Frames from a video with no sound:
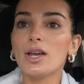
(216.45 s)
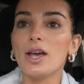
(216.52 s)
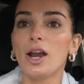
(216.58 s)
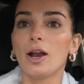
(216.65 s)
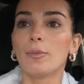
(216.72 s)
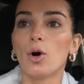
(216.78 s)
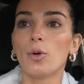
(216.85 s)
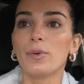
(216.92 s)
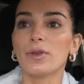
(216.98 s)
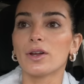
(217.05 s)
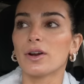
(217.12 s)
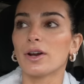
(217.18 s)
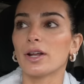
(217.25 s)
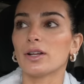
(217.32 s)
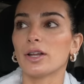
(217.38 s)
and I'm hoping they're
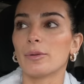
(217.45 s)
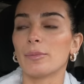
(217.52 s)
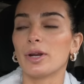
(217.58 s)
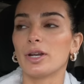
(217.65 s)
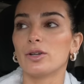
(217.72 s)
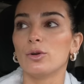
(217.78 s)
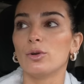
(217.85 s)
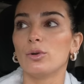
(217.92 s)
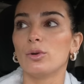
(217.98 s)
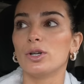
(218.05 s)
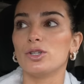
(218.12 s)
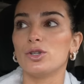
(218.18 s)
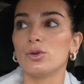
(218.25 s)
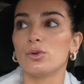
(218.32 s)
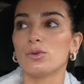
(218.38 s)
gonna clear me to
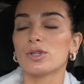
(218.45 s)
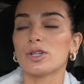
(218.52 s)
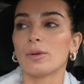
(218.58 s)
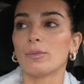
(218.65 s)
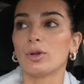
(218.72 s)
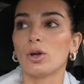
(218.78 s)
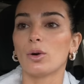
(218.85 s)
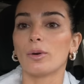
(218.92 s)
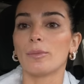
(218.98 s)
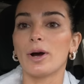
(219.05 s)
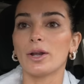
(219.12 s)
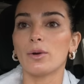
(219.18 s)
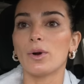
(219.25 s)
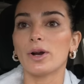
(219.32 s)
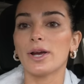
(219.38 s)
do some lower
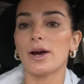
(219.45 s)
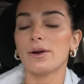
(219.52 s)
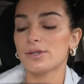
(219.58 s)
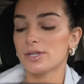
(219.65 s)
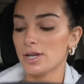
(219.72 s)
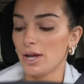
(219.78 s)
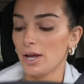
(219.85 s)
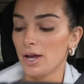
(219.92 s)
body workouts